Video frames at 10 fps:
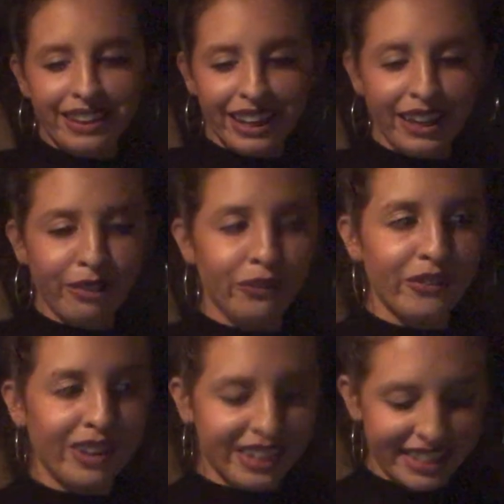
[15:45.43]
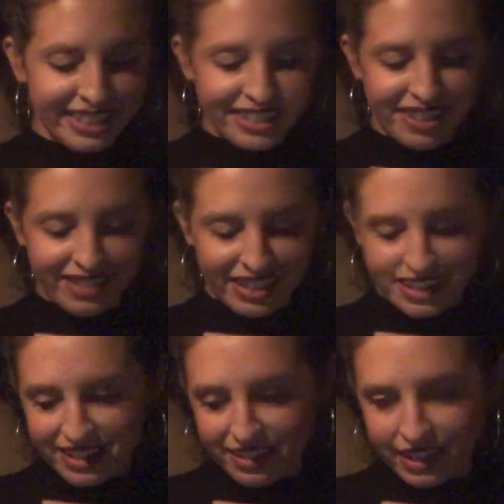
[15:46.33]
Like what is going
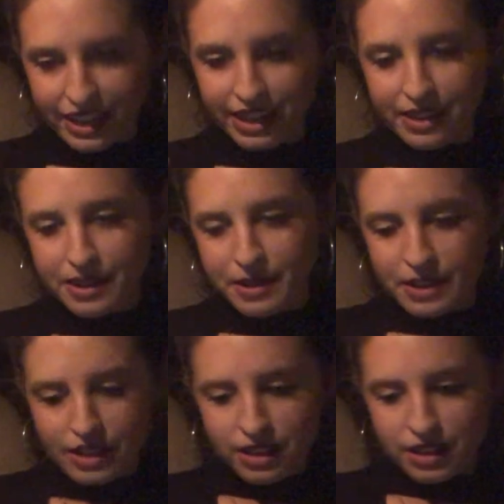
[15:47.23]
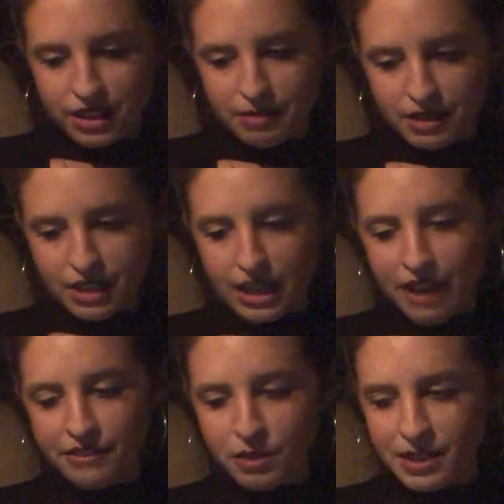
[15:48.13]
on? Okay. Gemini.
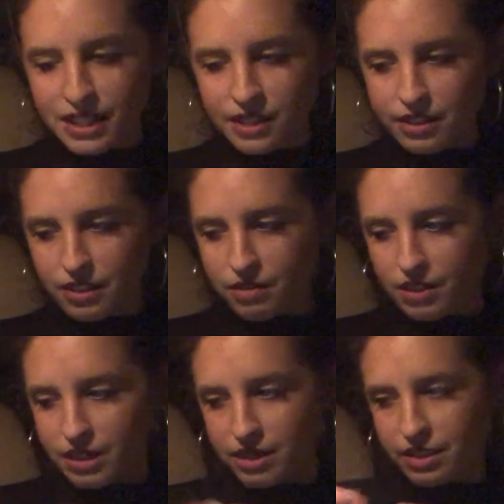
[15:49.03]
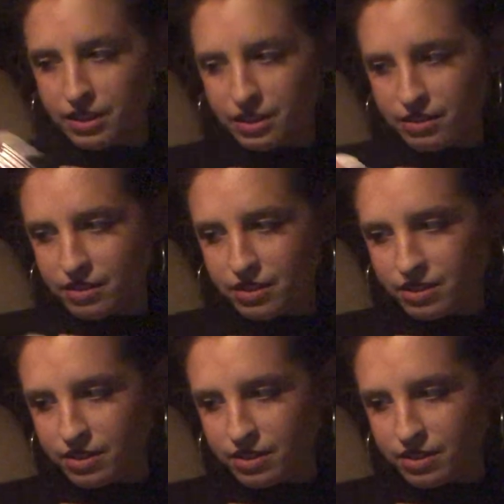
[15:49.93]
I feel like we need to slow things down.